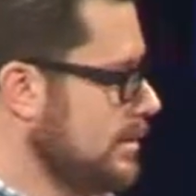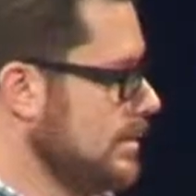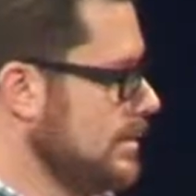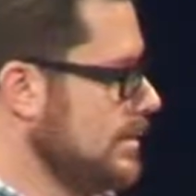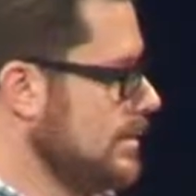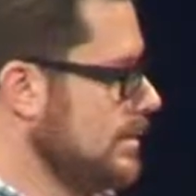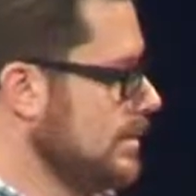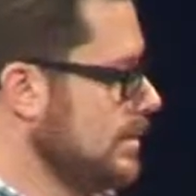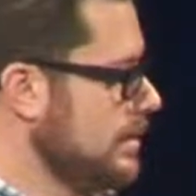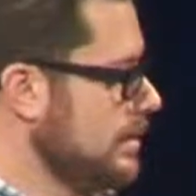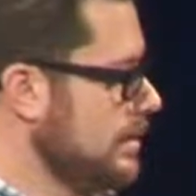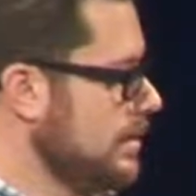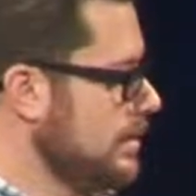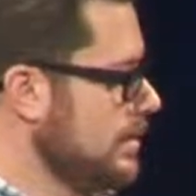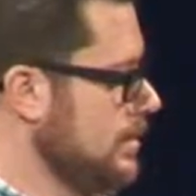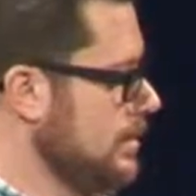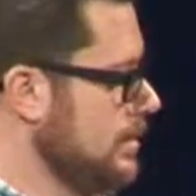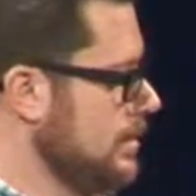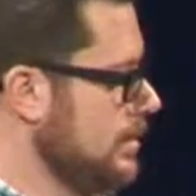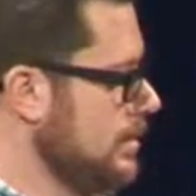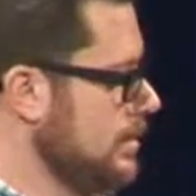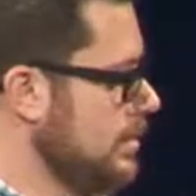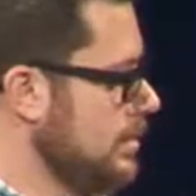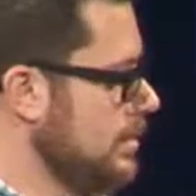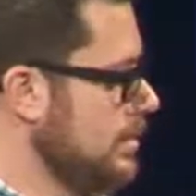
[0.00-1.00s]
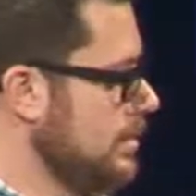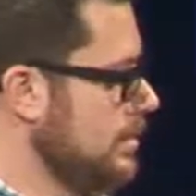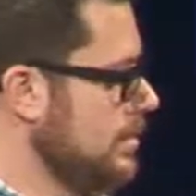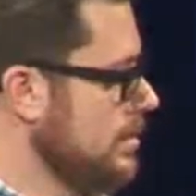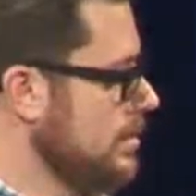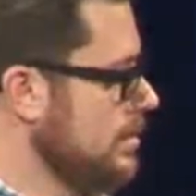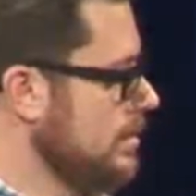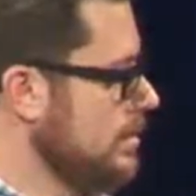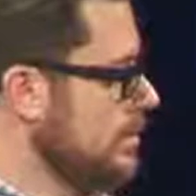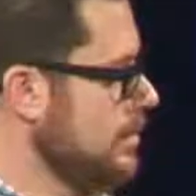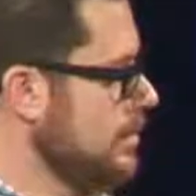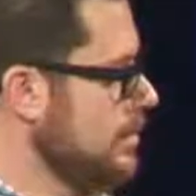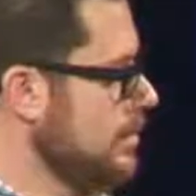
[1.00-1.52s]

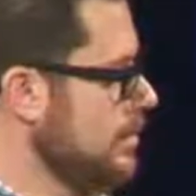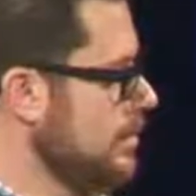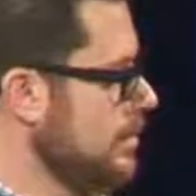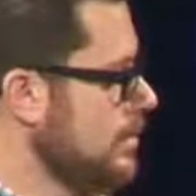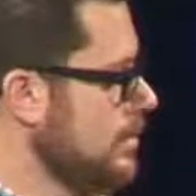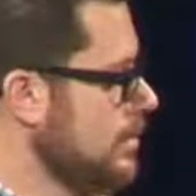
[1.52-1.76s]
(silence)